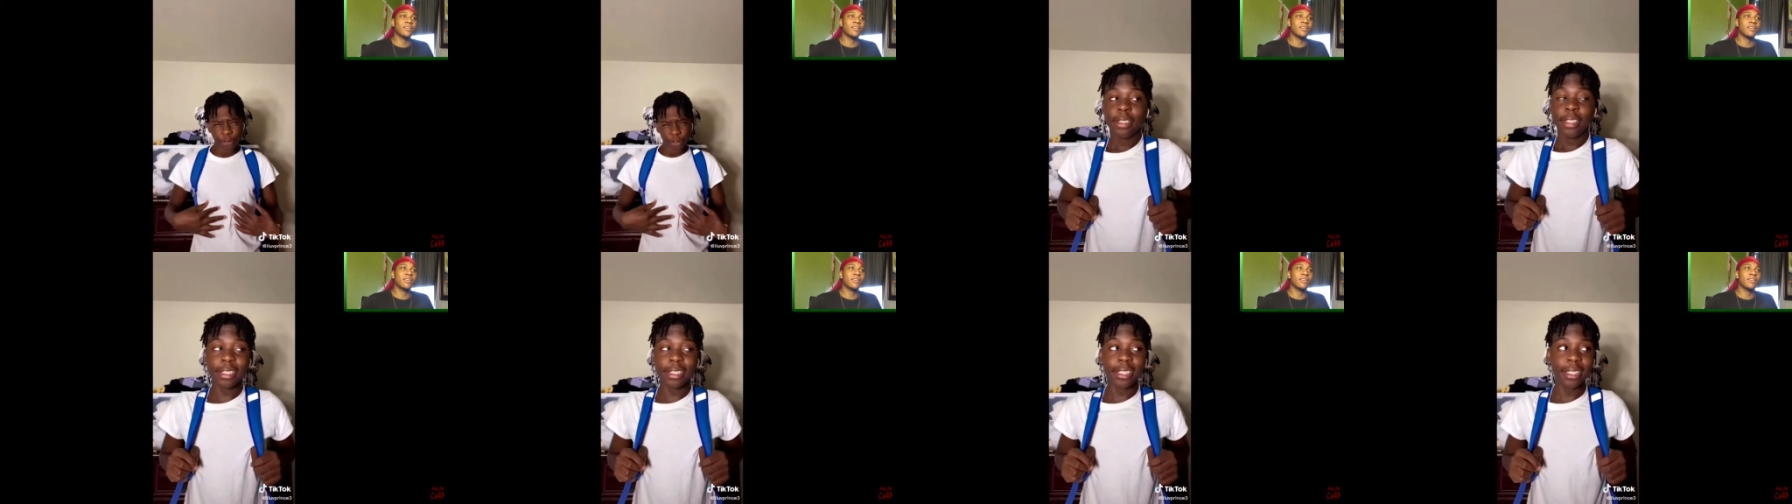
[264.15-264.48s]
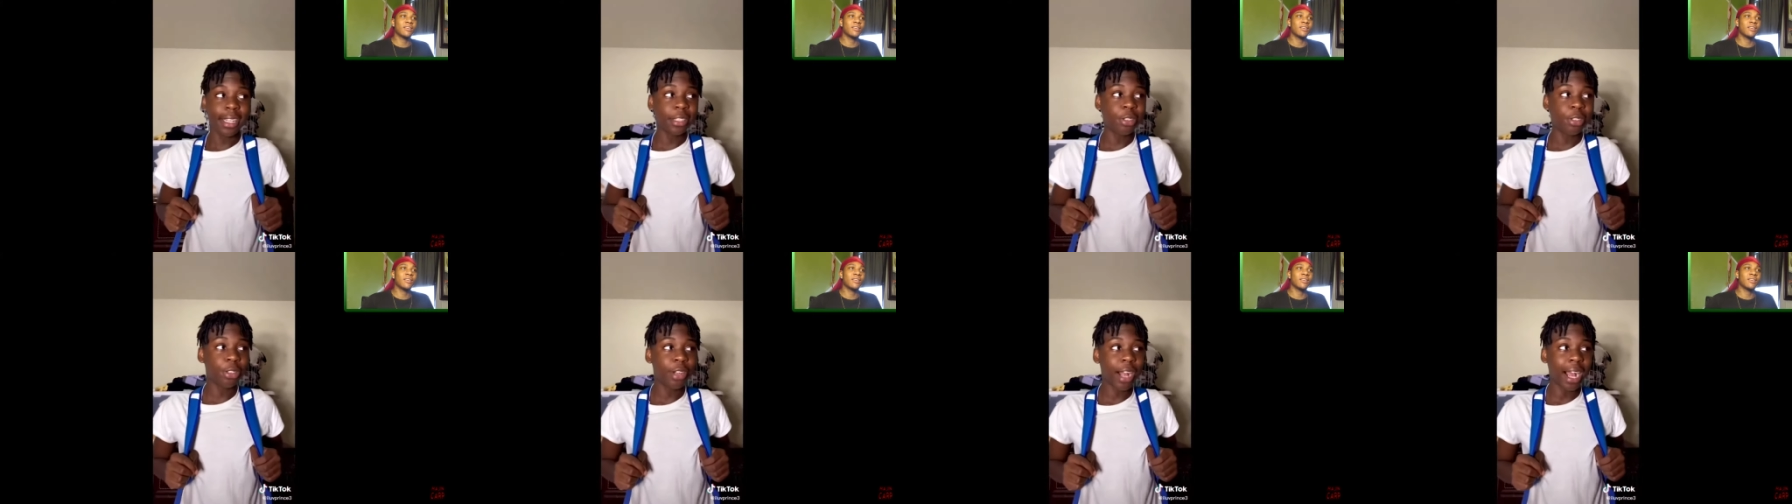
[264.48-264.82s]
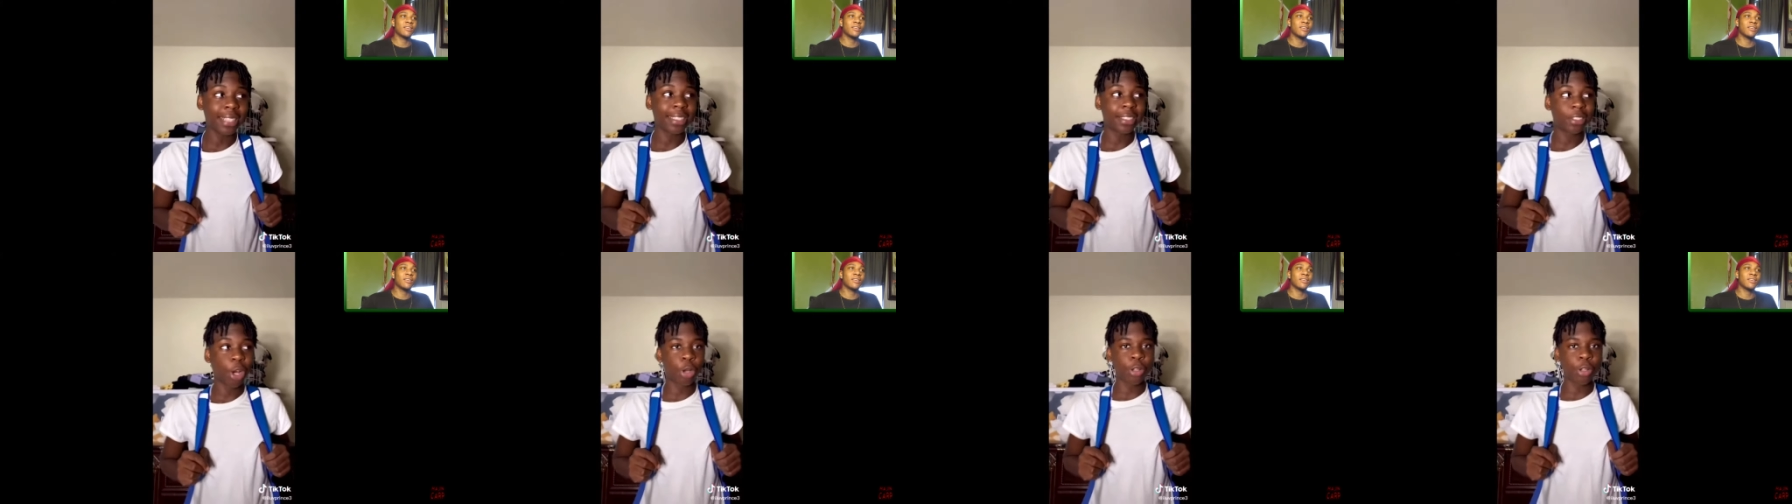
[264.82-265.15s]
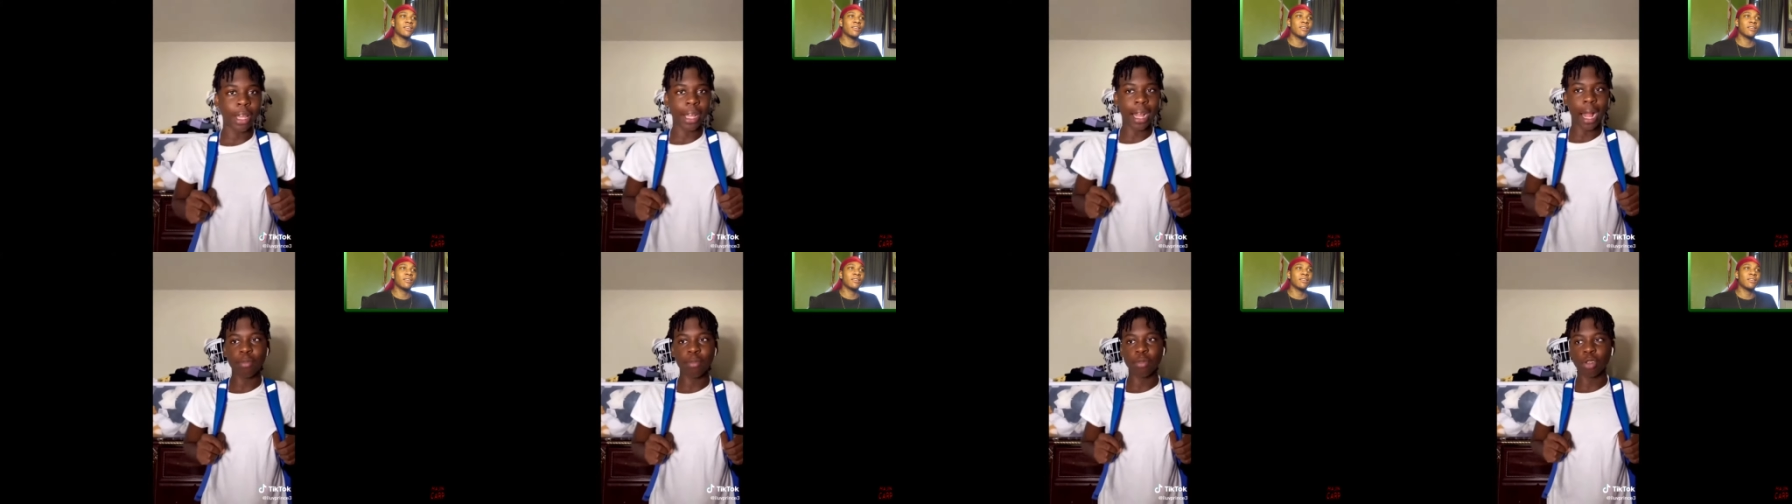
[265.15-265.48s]
Just to let you guys know,
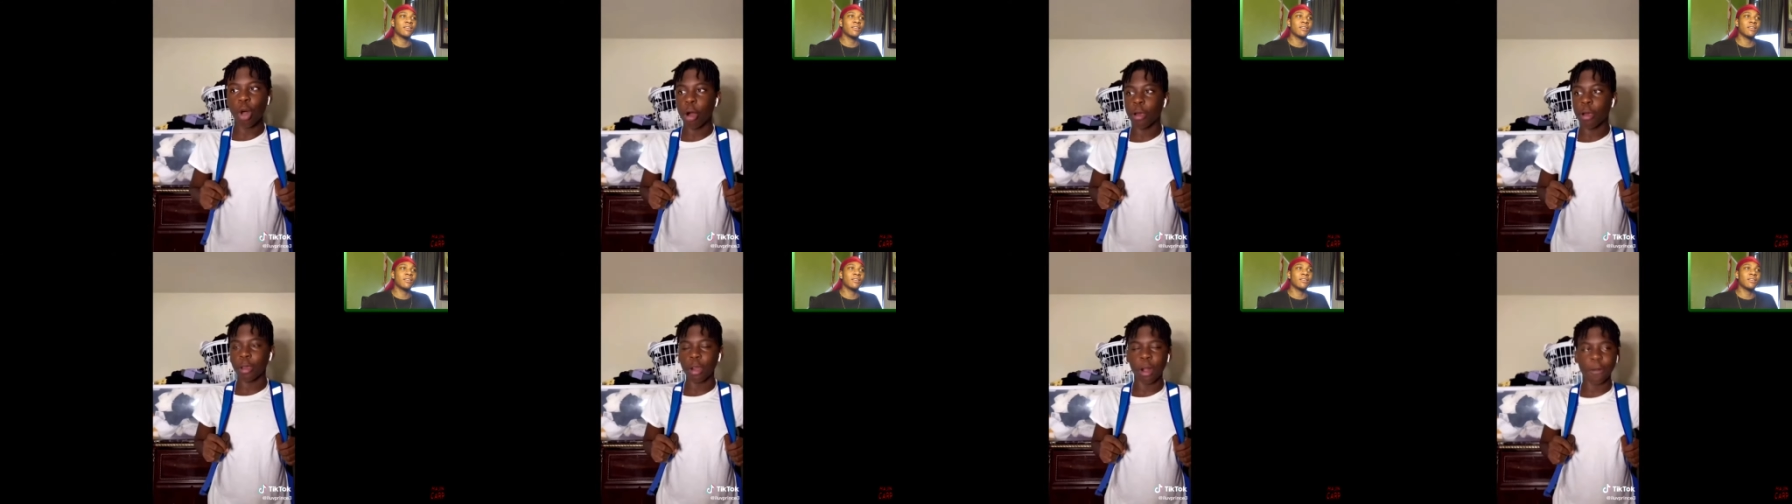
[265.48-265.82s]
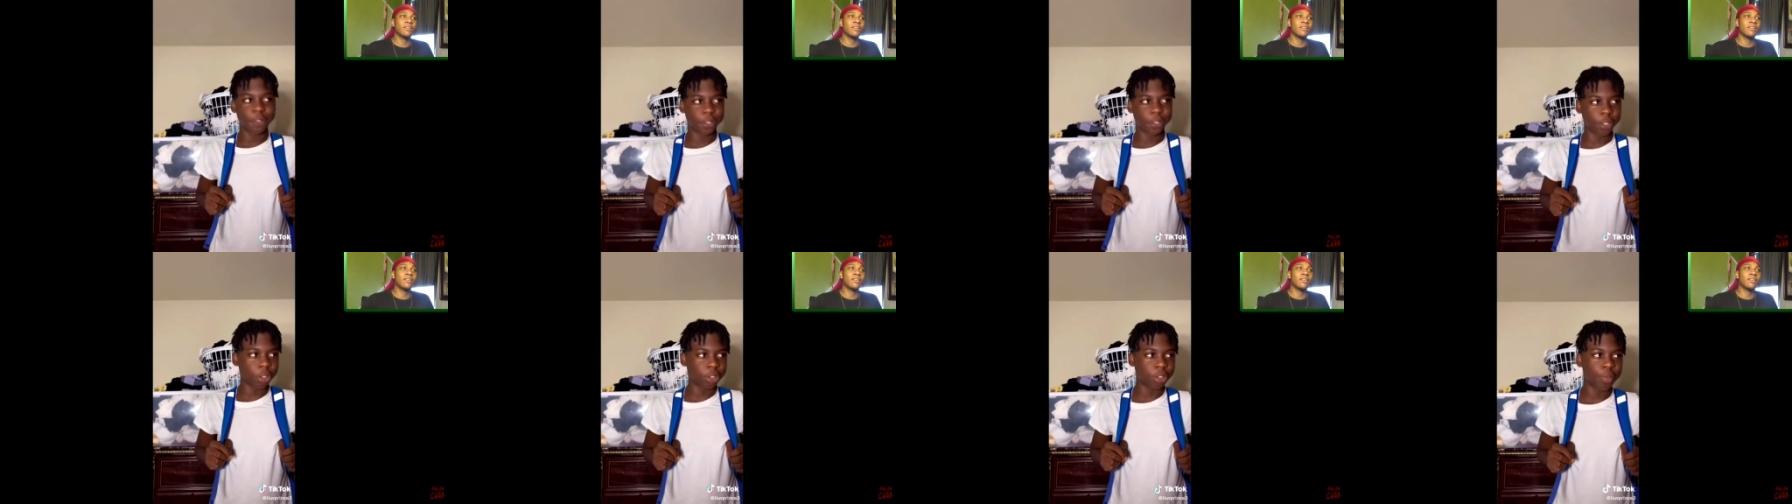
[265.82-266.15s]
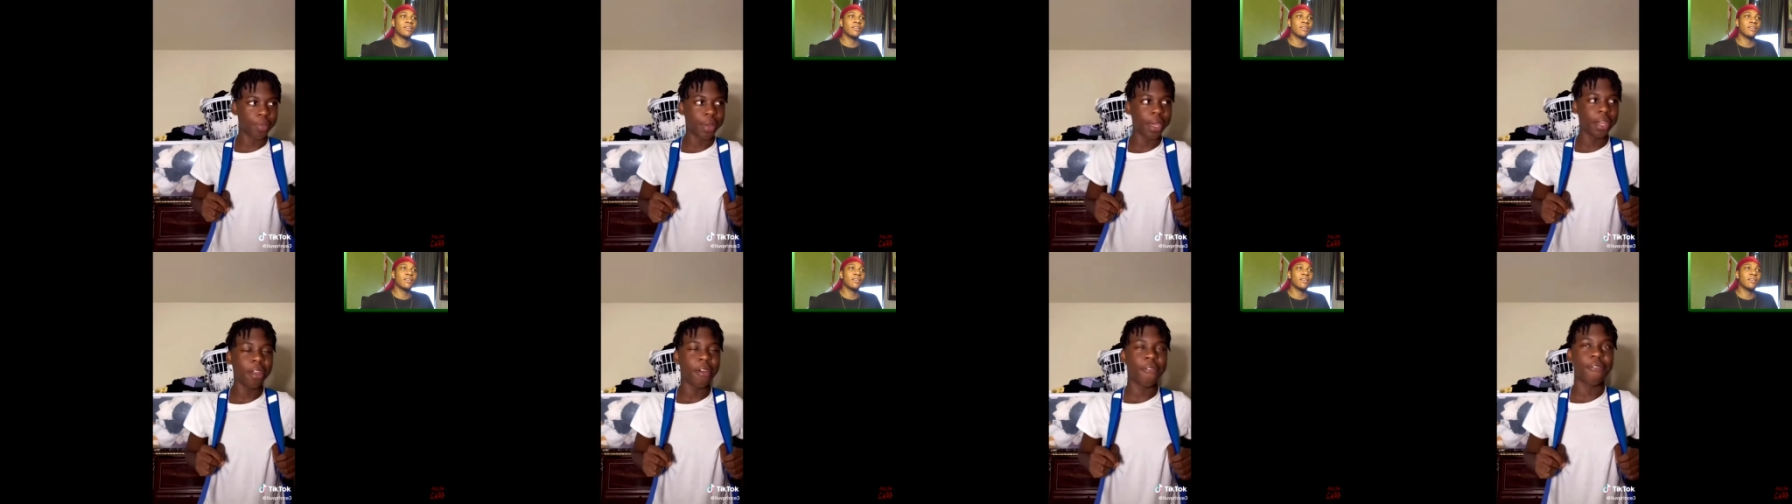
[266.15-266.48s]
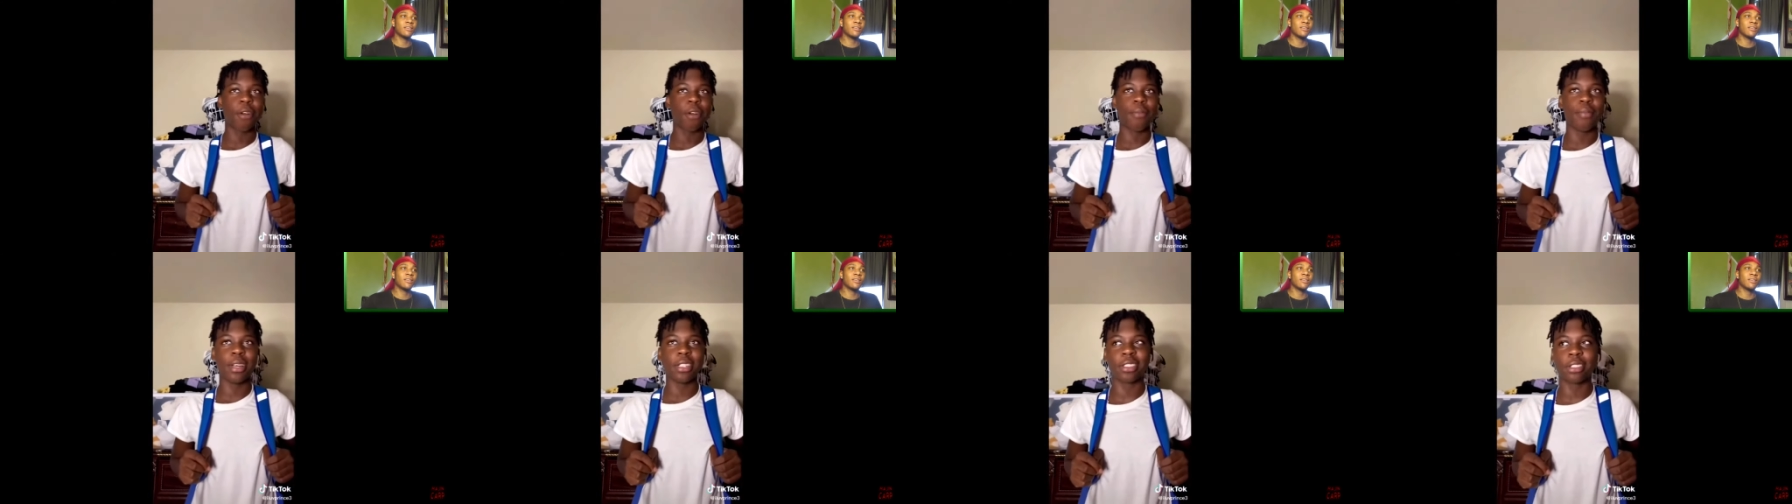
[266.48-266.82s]
like, I'm logging off of social media
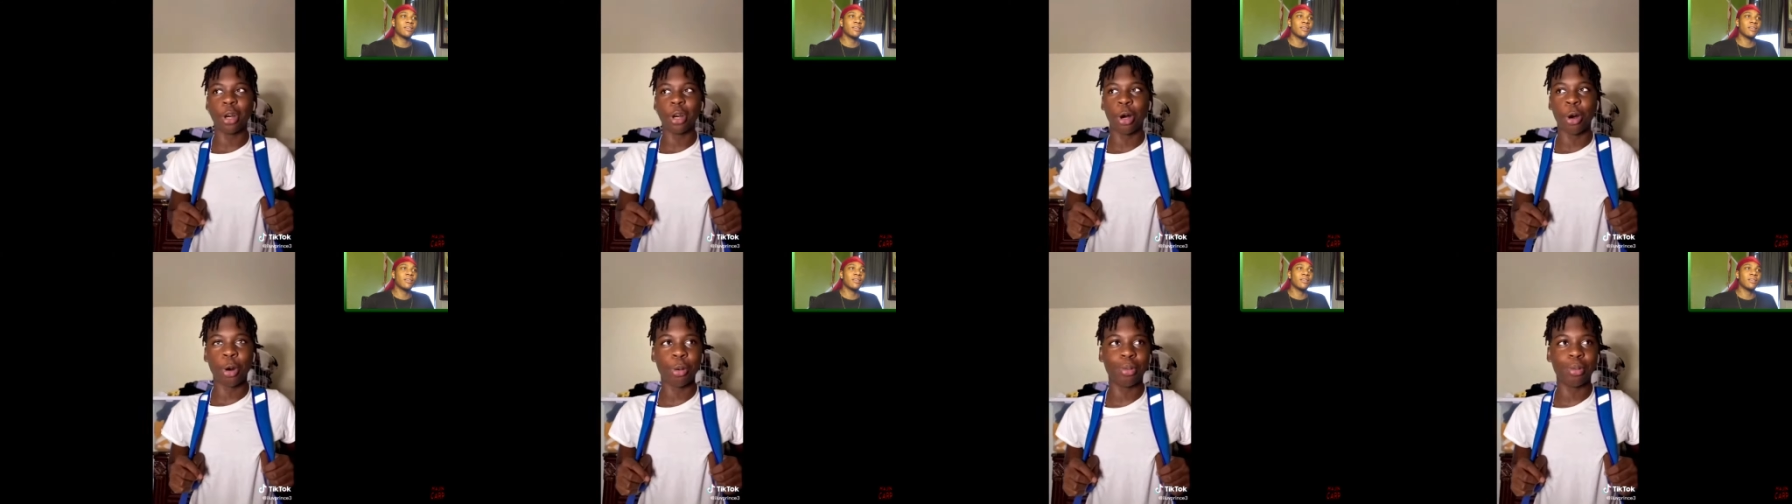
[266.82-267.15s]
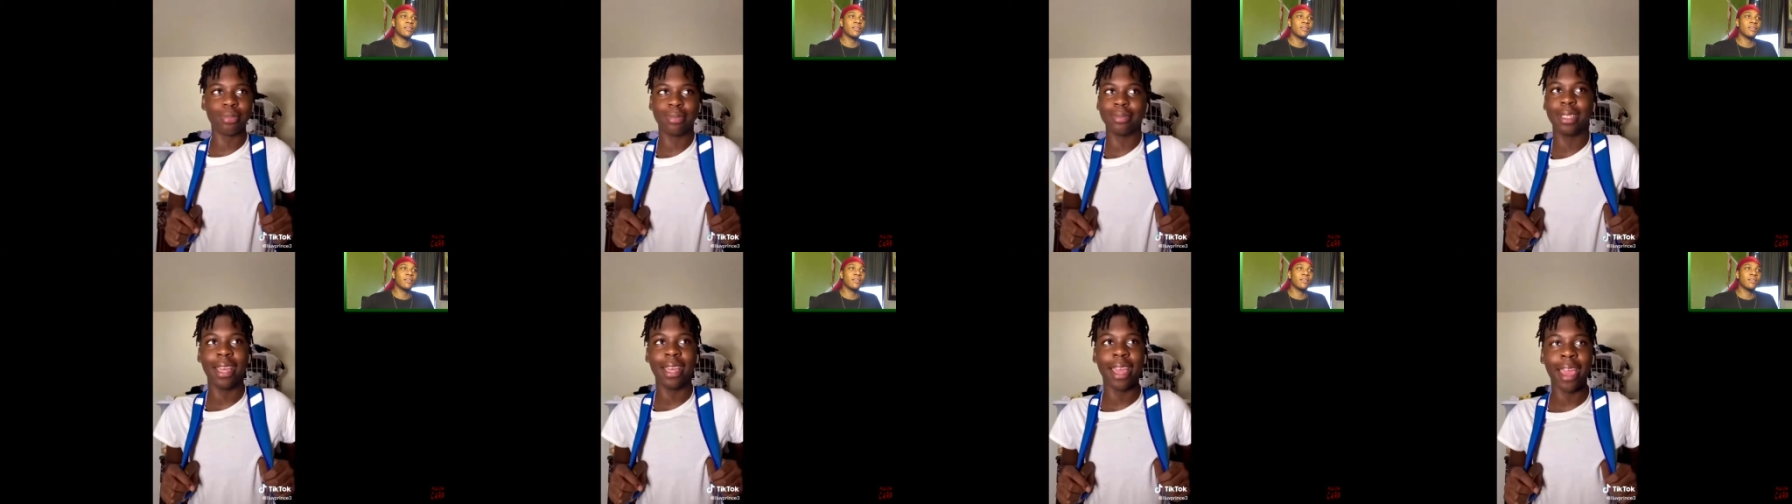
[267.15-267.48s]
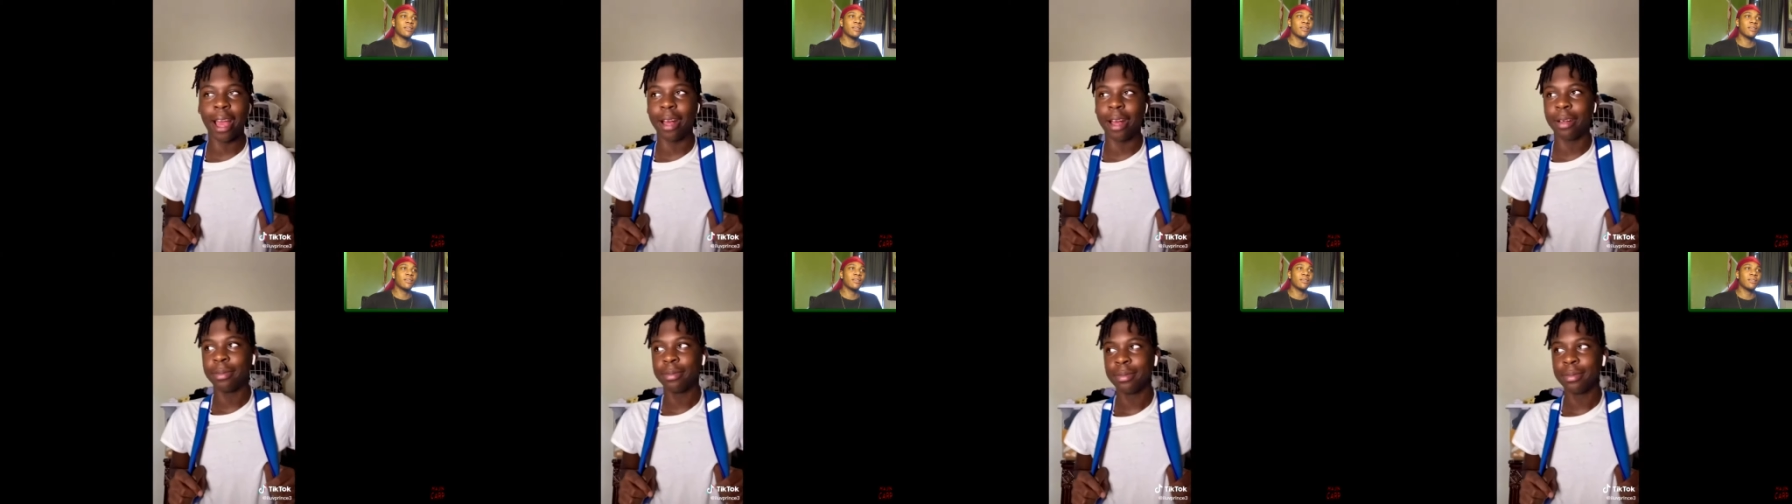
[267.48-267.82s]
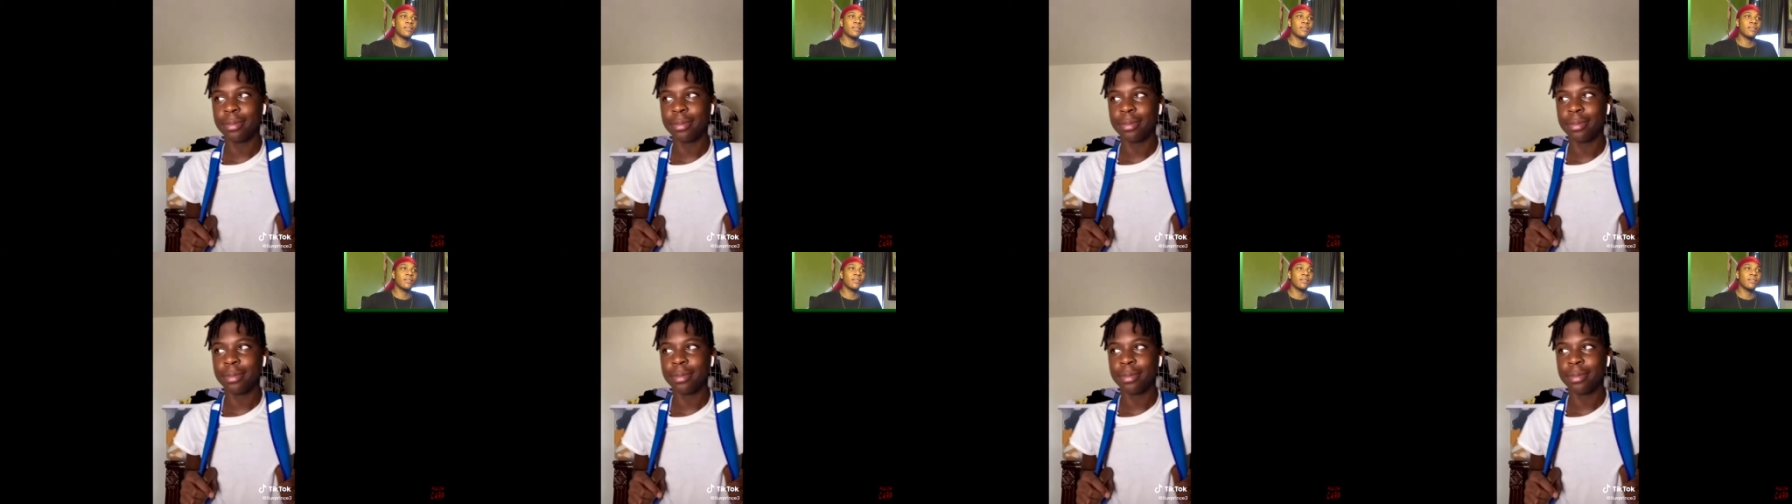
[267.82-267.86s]
for a bit. So, yeah.